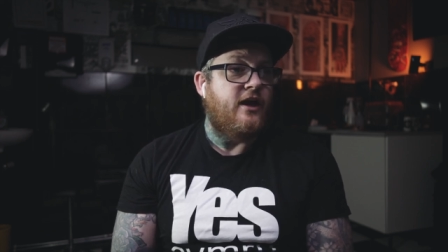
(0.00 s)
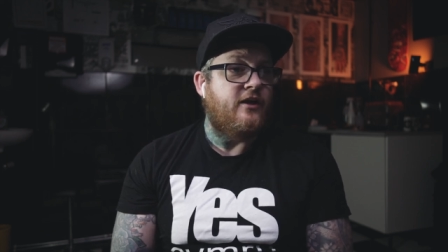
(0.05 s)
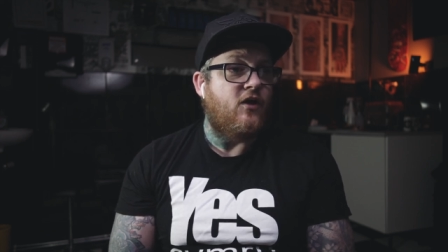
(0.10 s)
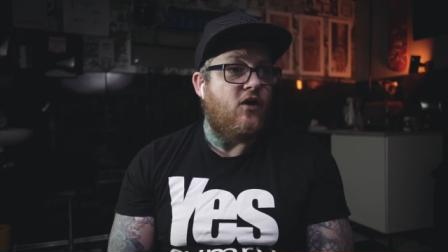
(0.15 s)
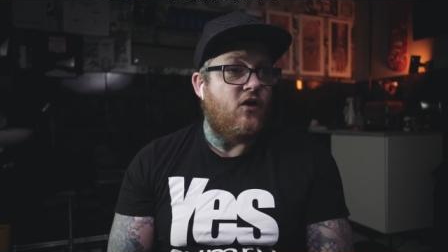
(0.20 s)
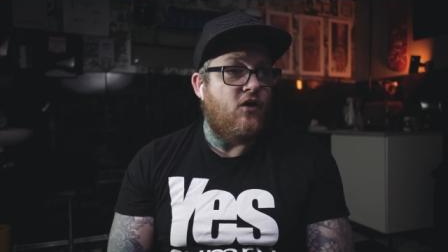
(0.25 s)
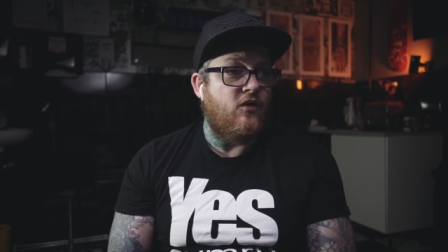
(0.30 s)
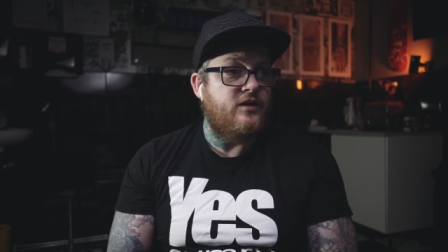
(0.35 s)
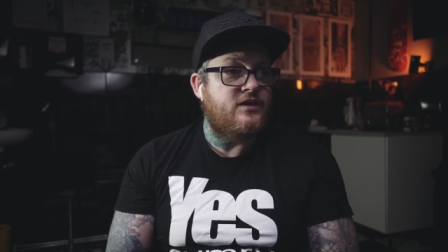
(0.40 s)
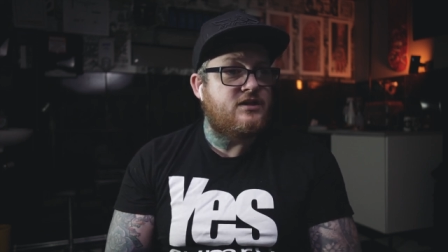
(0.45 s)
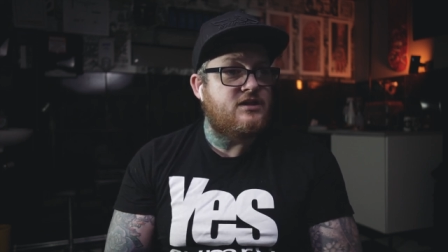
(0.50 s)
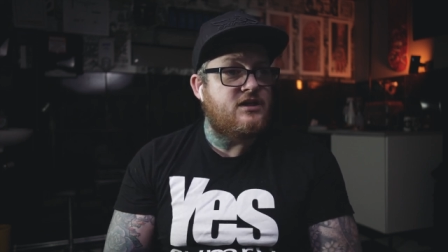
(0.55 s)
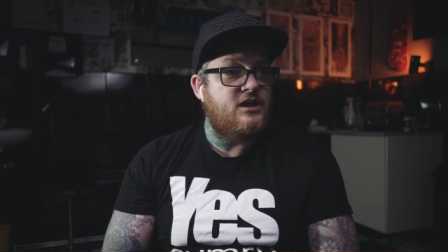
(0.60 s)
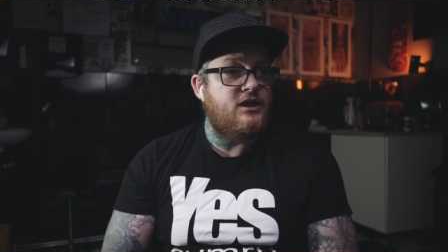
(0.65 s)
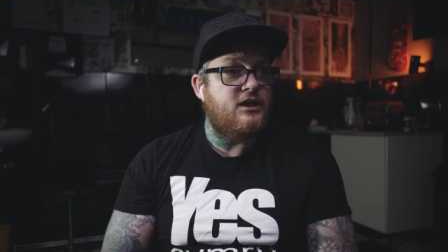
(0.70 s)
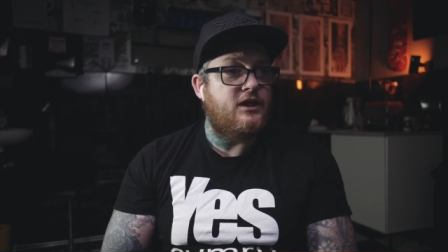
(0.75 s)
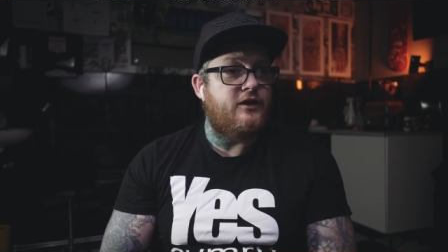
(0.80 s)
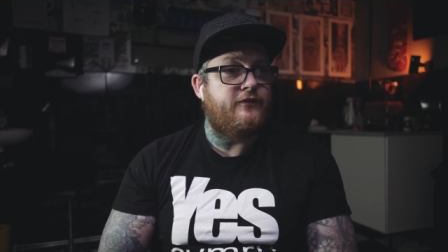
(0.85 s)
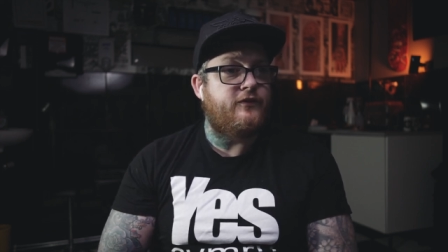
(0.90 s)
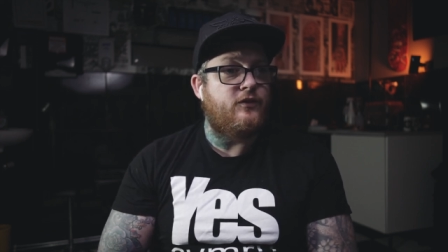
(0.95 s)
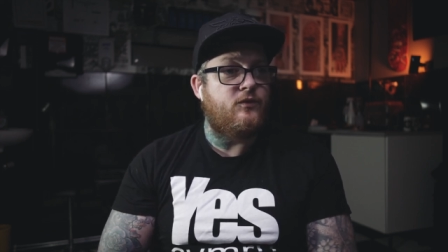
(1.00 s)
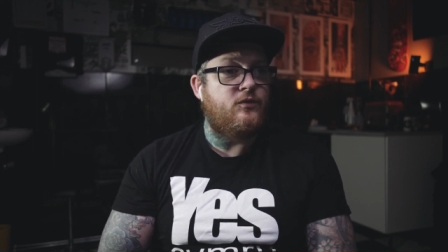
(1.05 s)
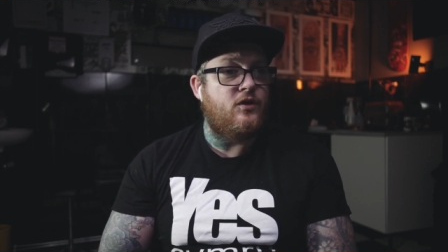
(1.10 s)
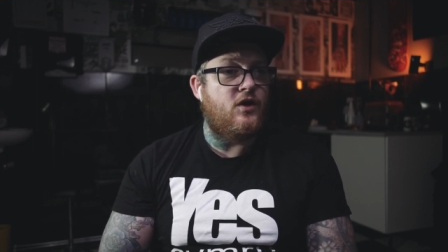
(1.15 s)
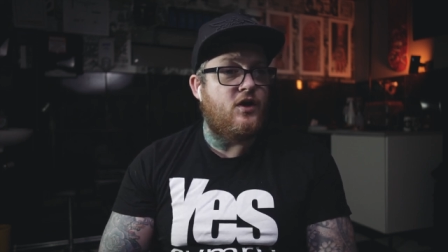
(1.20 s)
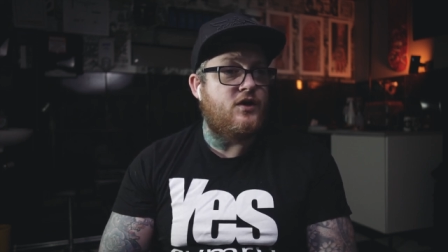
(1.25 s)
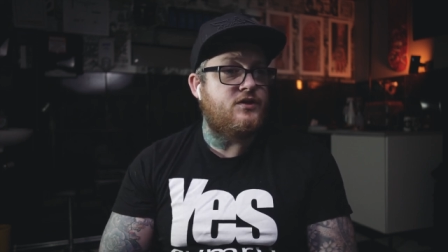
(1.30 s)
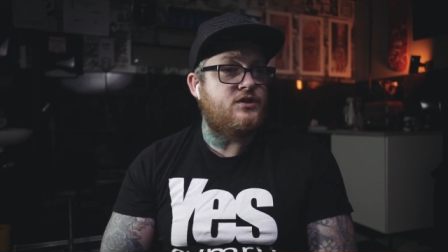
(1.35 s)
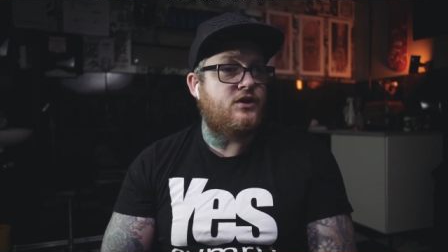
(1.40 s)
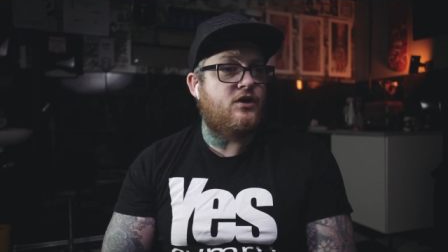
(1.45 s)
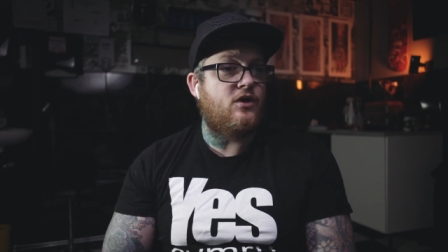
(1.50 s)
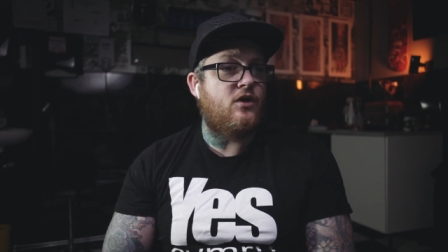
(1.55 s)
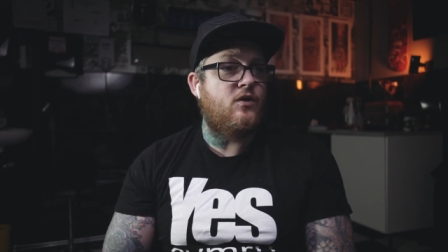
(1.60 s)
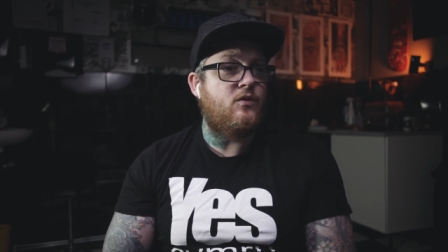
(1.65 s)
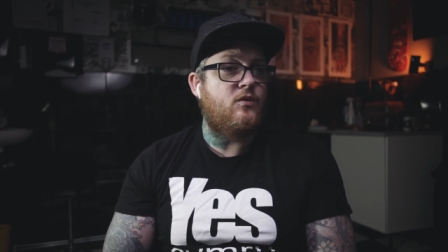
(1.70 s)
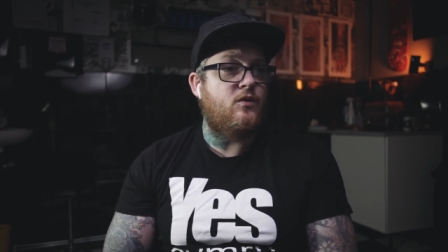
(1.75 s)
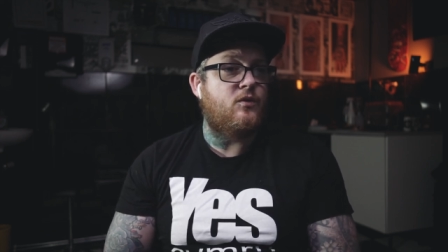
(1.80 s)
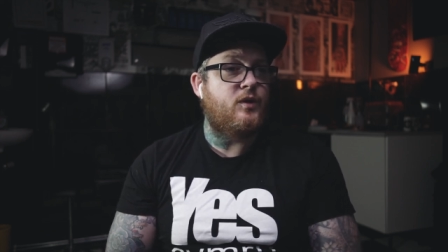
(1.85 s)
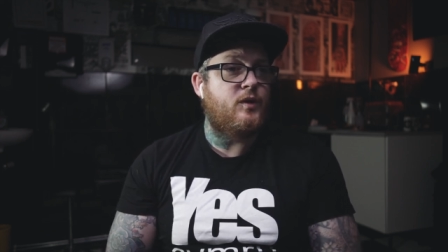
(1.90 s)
And honestly, a few years ago,